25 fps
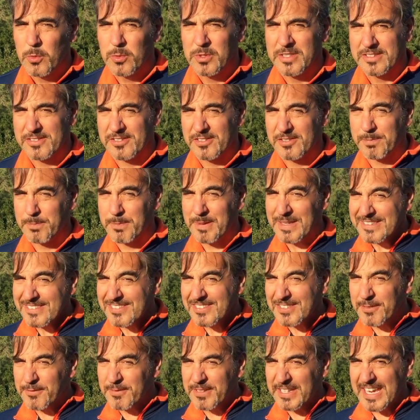with
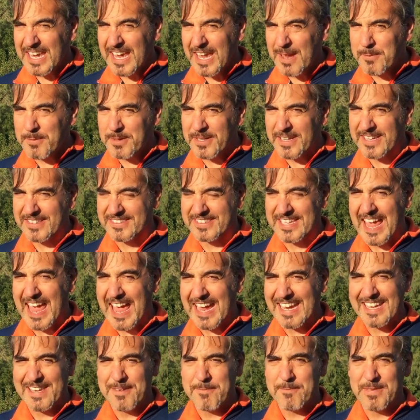expensive cameras
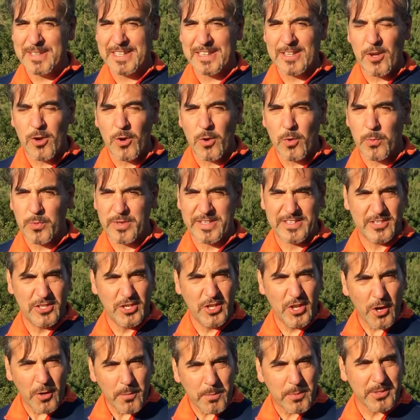hanging below with
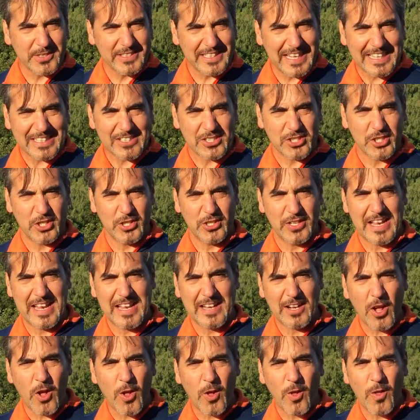no protection
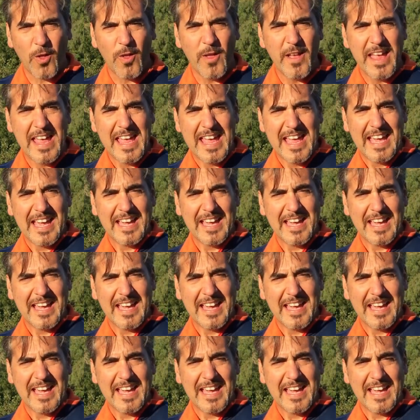at all